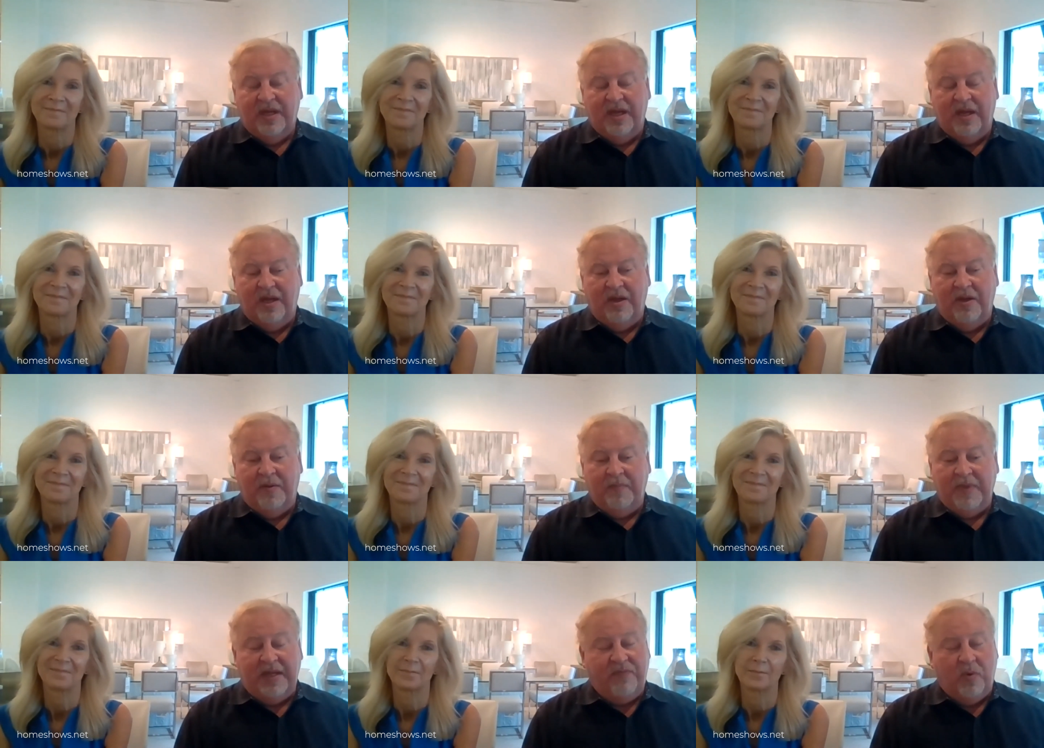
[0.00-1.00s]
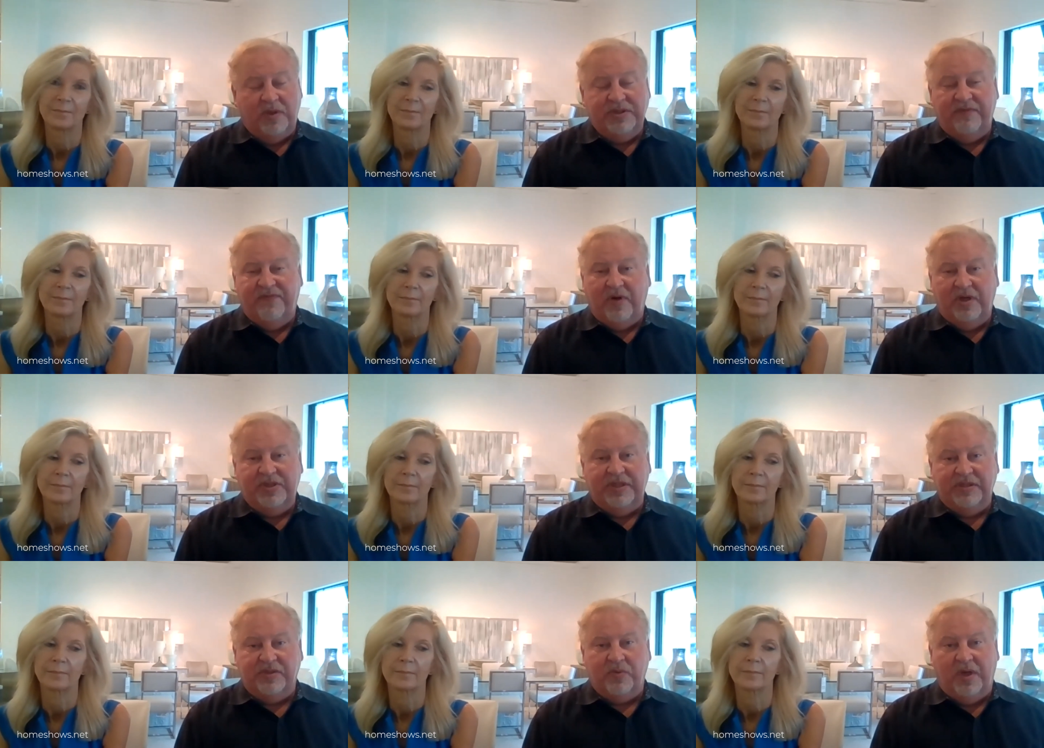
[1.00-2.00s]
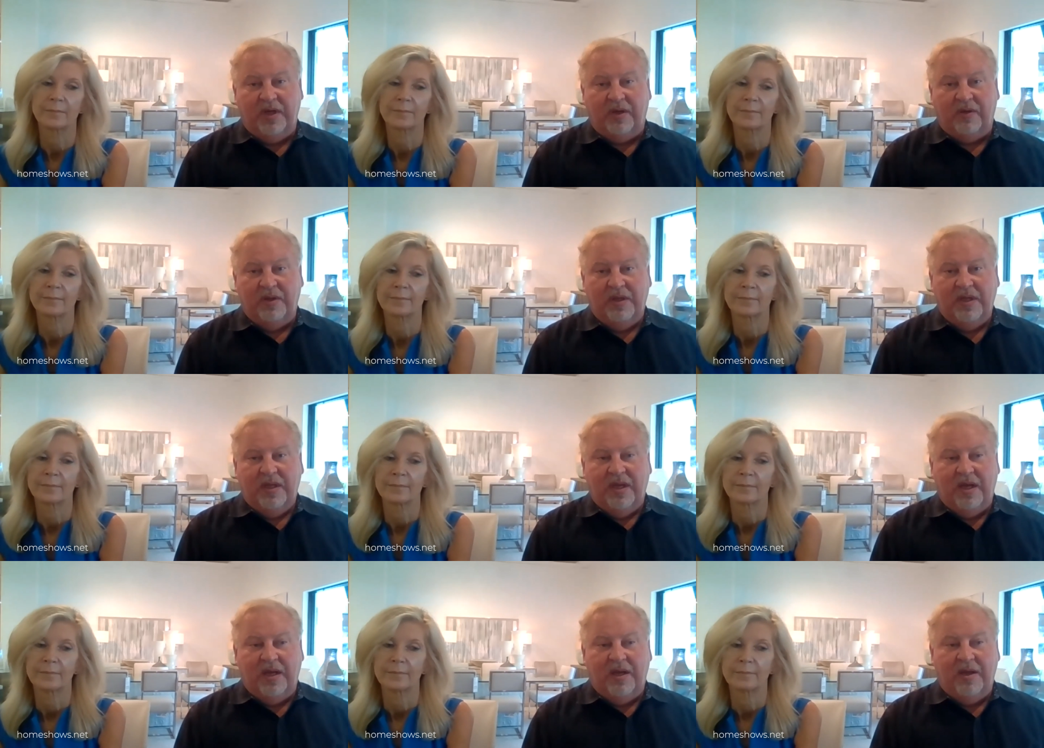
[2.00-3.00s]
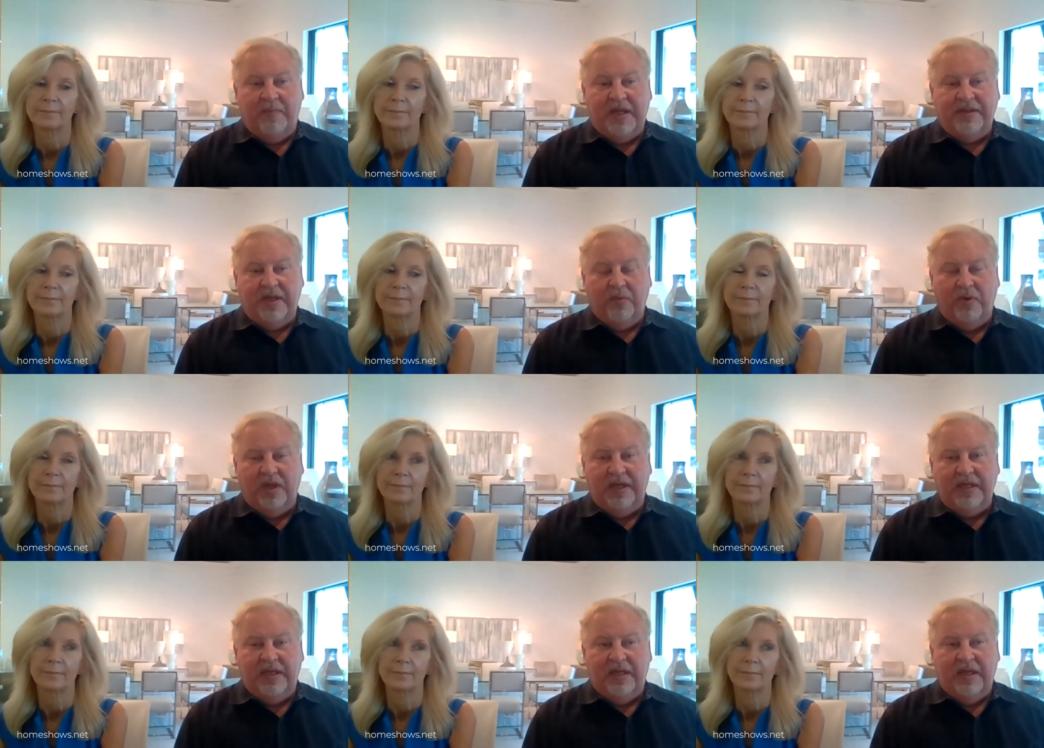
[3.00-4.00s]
Speaker 1: And of course in furnishings as well. And they really,